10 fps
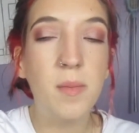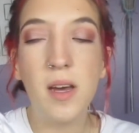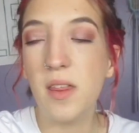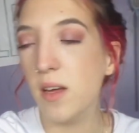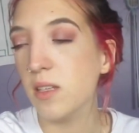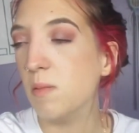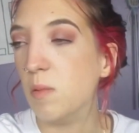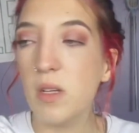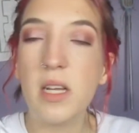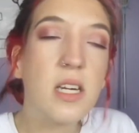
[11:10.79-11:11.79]
I thought it was going to
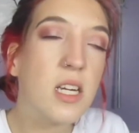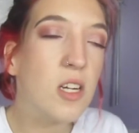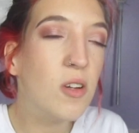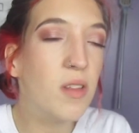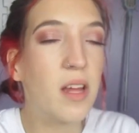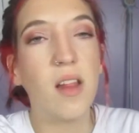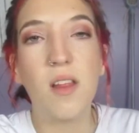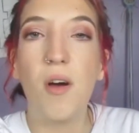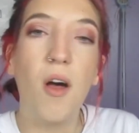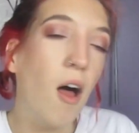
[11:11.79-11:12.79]
be really cute, like a
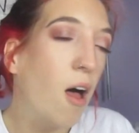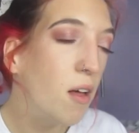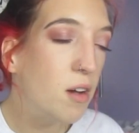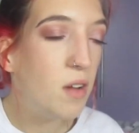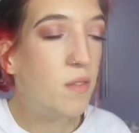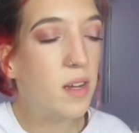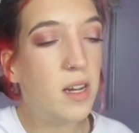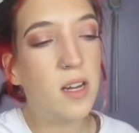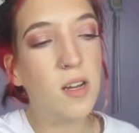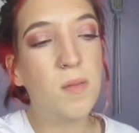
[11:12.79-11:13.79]
little holiday
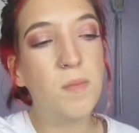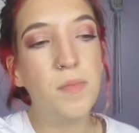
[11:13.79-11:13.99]
video.